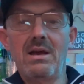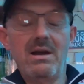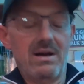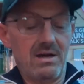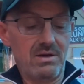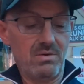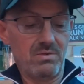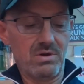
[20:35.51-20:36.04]
I
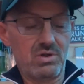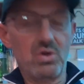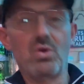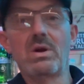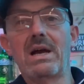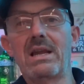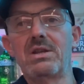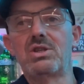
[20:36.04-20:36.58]
don't want to talk
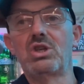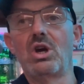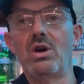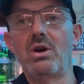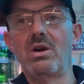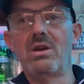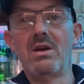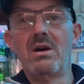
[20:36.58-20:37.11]
out of
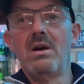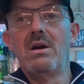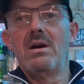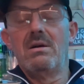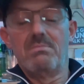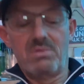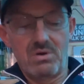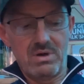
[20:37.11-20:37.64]
turn,
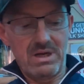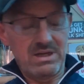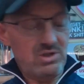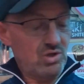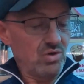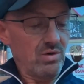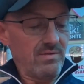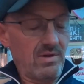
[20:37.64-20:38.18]
but it's
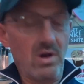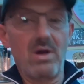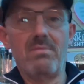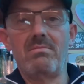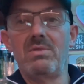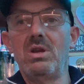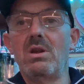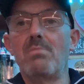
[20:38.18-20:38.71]
sort of like,
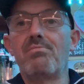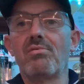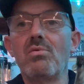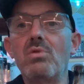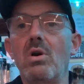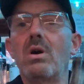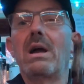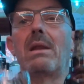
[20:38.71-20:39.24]

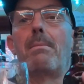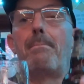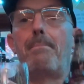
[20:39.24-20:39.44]
Brewdog had a